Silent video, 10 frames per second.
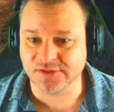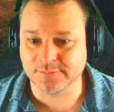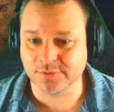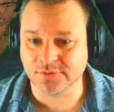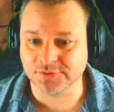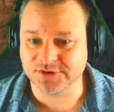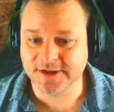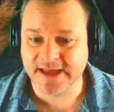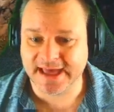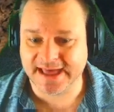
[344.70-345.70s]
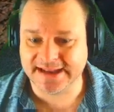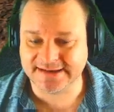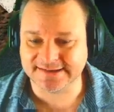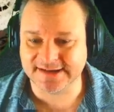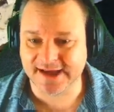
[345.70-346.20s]
board,
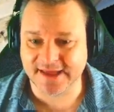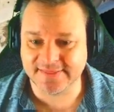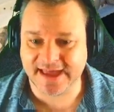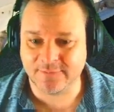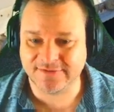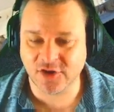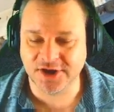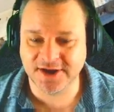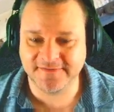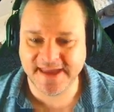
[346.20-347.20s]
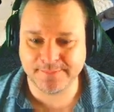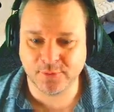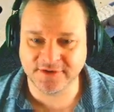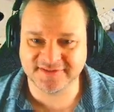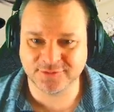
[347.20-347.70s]
and that we've got enough hit
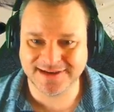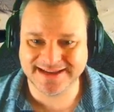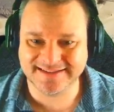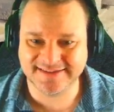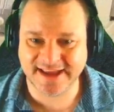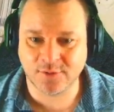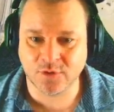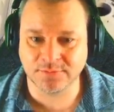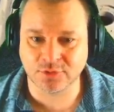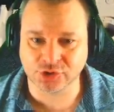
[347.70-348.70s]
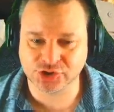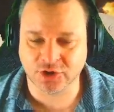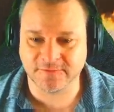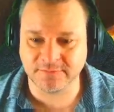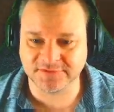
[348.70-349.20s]
points to at least take one more
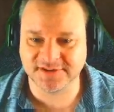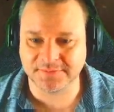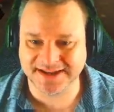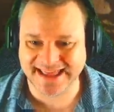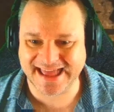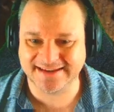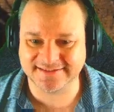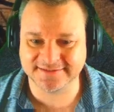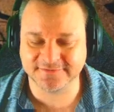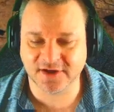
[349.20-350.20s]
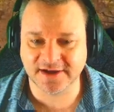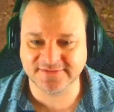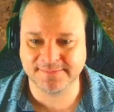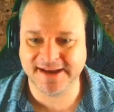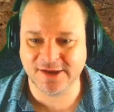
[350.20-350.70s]
shot from somebody and survive,
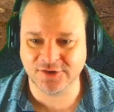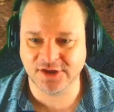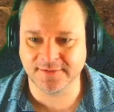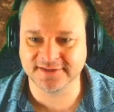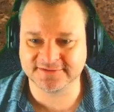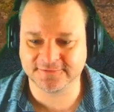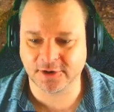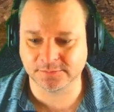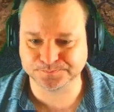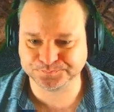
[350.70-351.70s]
depending on who it's from.